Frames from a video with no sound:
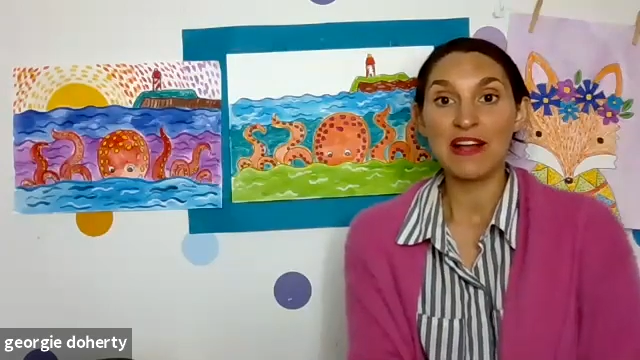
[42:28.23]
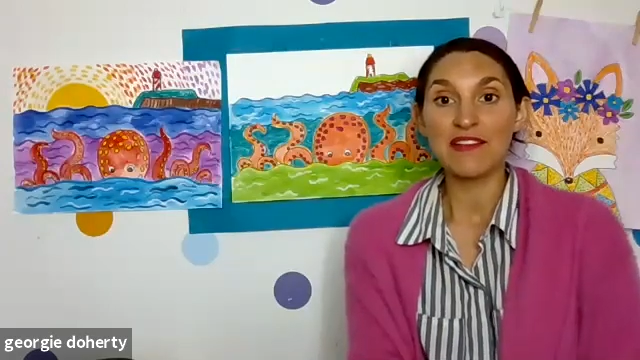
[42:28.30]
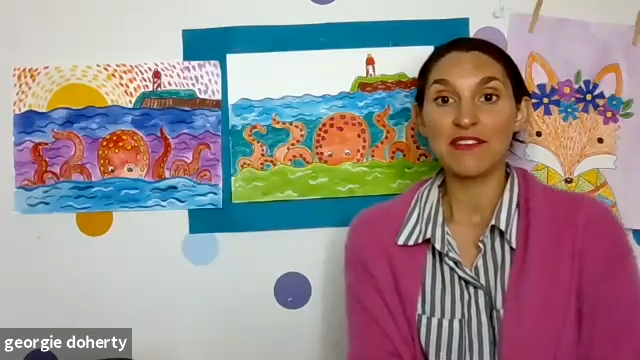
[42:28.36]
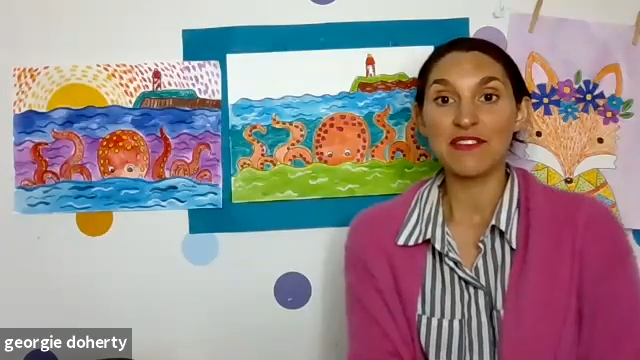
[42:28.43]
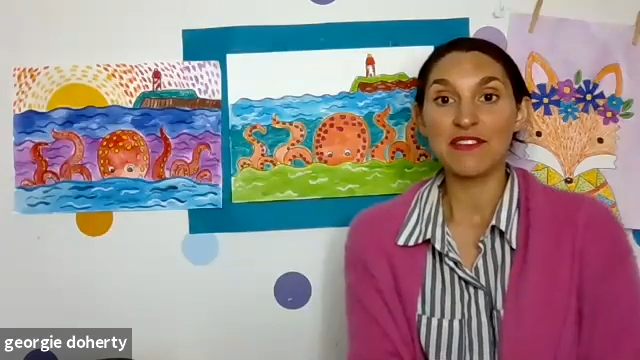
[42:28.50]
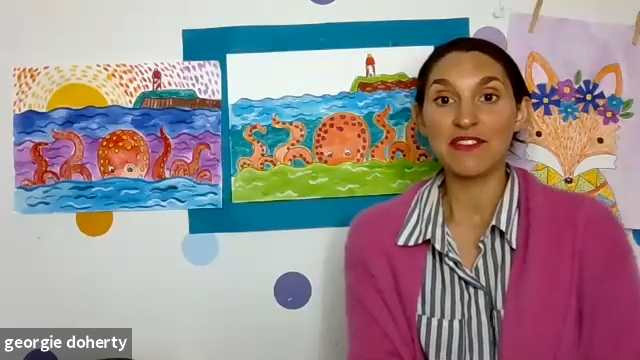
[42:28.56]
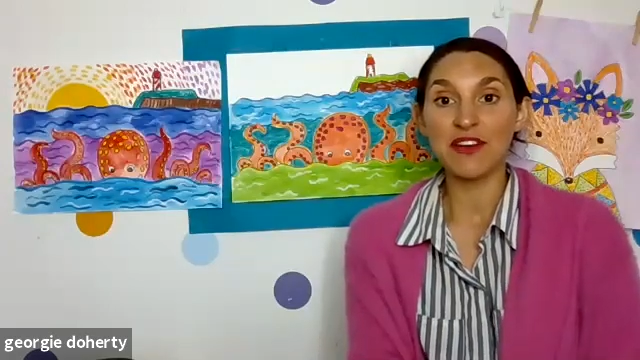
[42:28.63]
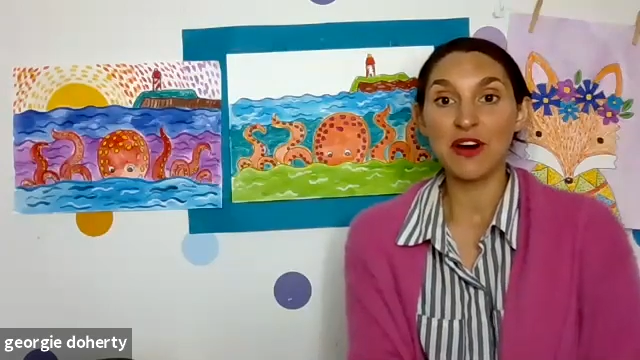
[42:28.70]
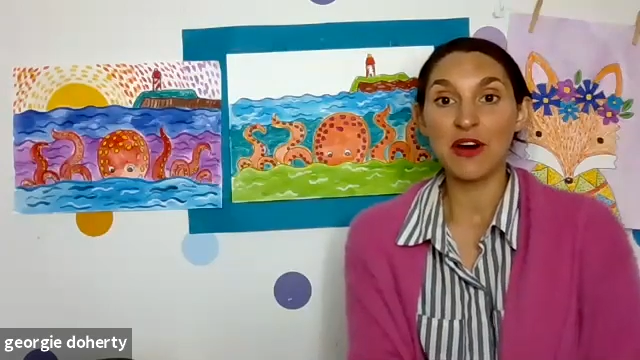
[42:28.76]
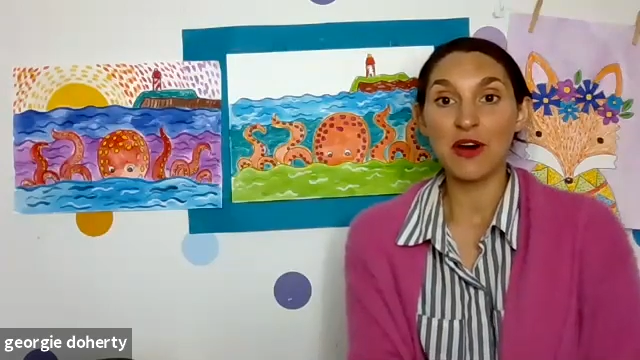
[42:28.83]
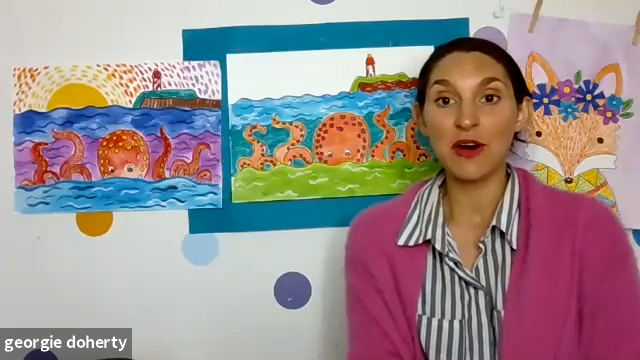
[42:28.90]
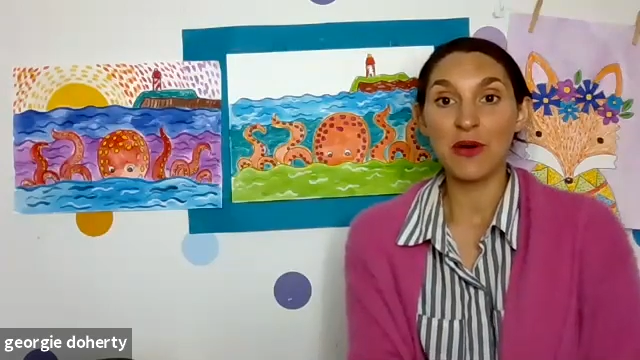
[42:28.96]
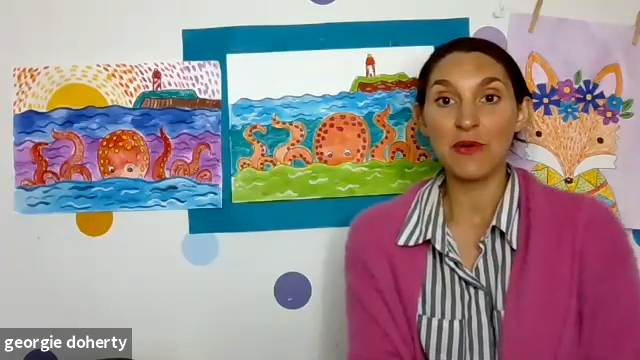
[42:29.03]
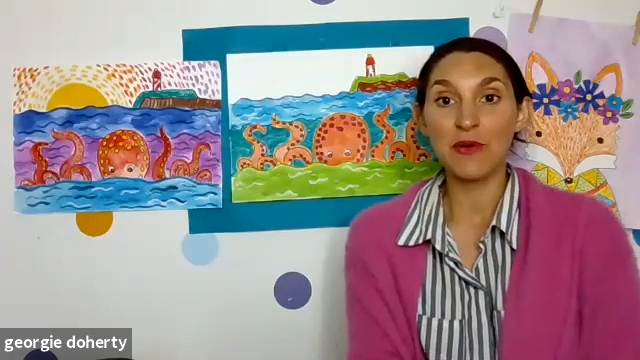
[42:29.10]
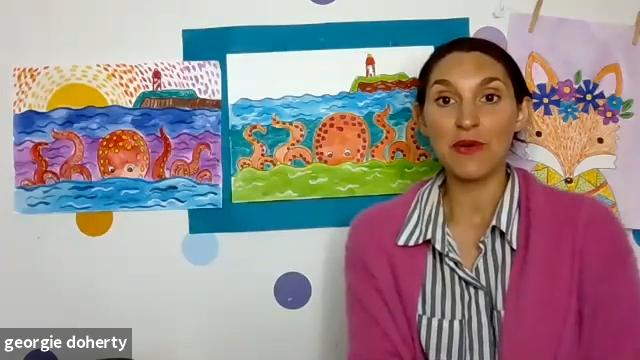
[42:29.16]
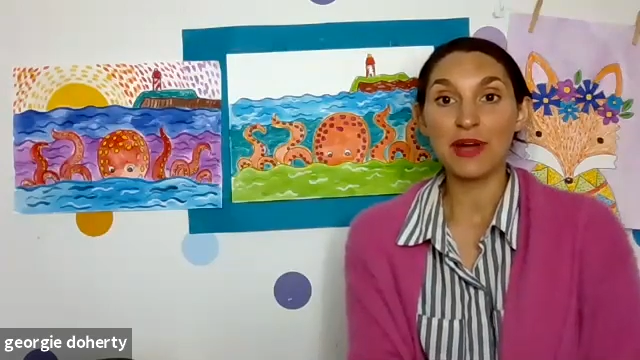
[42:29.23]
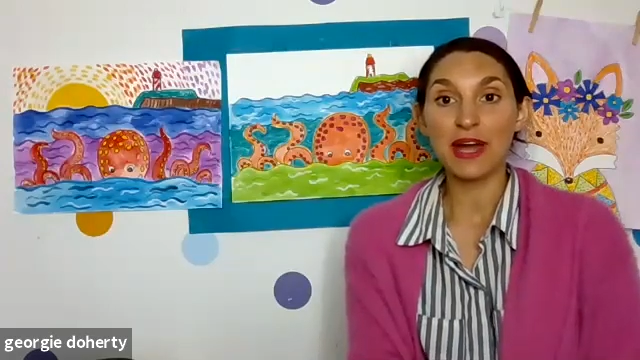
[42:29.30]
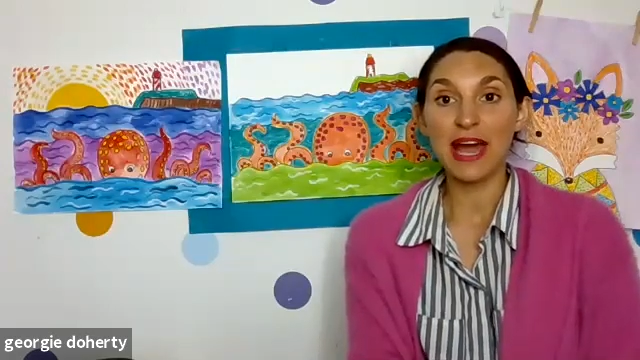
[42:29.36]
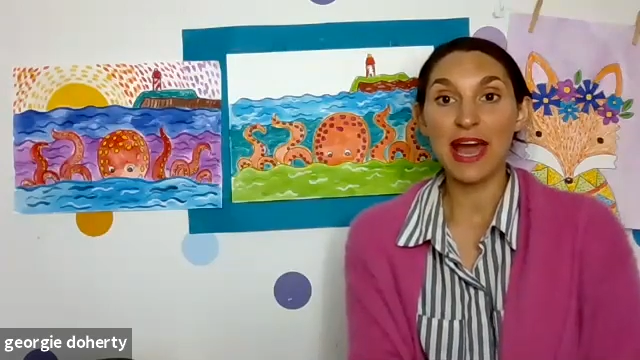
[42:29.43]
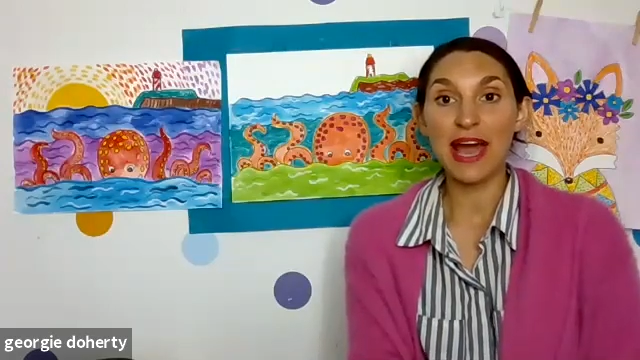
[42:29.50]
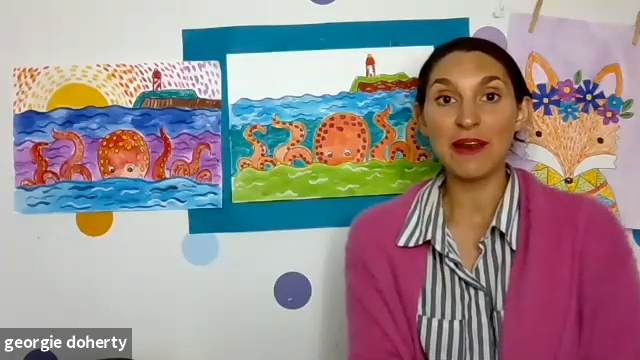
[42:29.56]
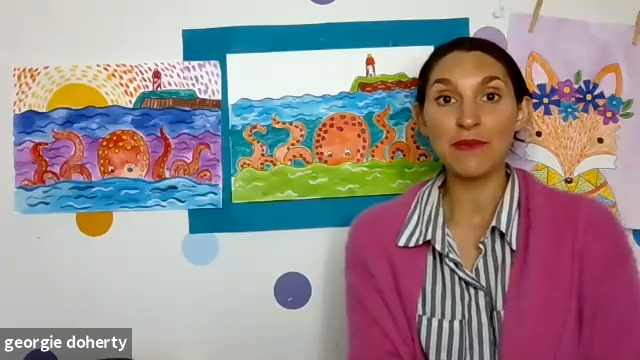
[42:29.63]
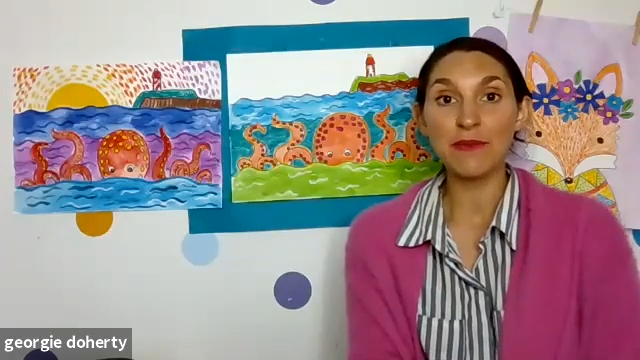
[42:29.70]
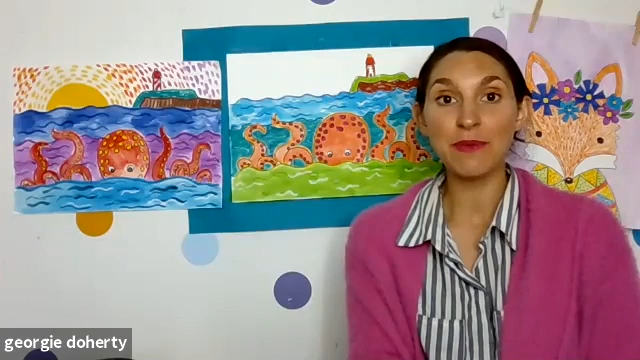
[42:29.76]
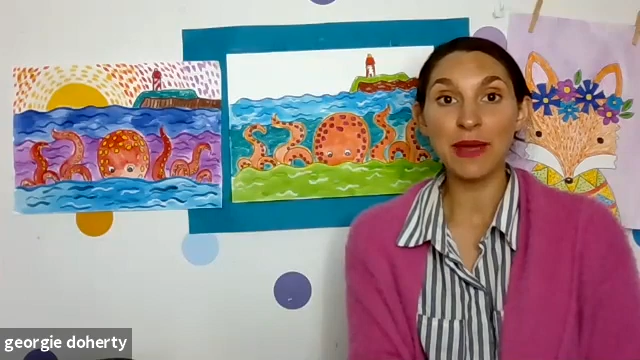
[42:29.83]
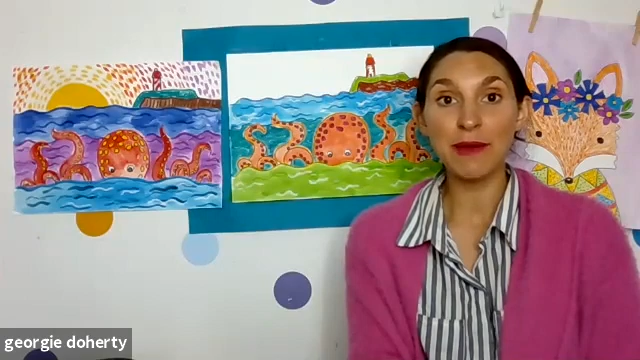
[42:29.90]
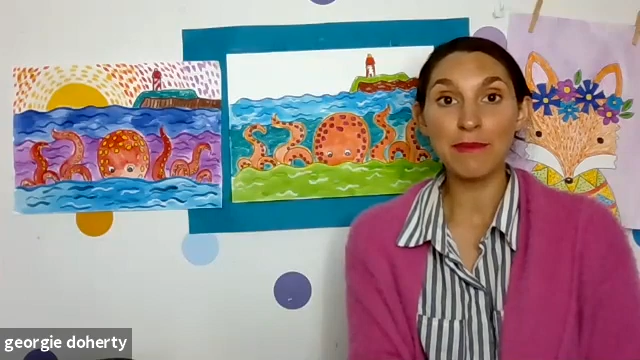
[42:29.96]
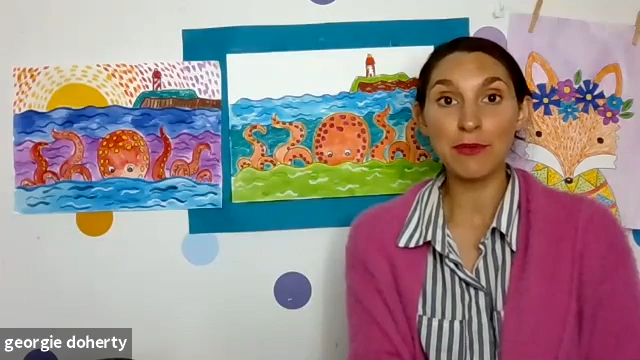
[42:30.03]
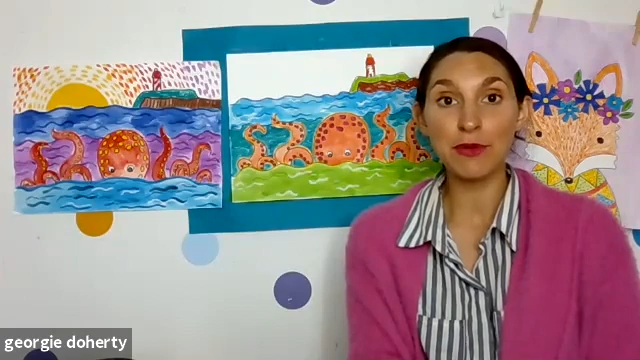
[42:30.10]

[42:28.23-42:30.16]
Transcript: So can we